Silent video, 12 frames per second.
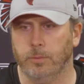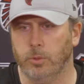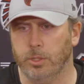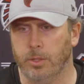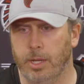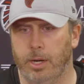
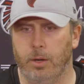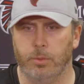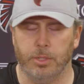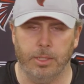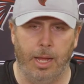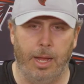Was it there?
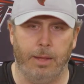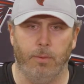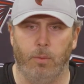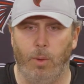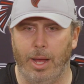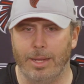Was it not?
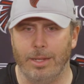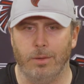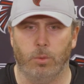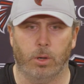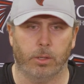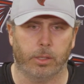Why it
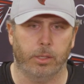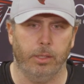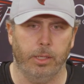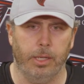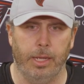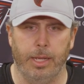didn't work?
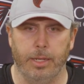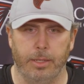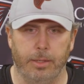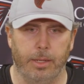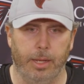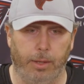
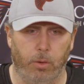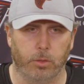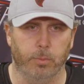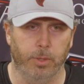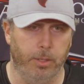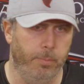And
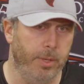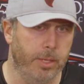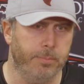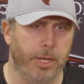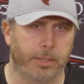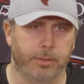ultimately to be
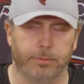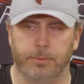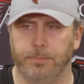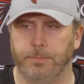objective.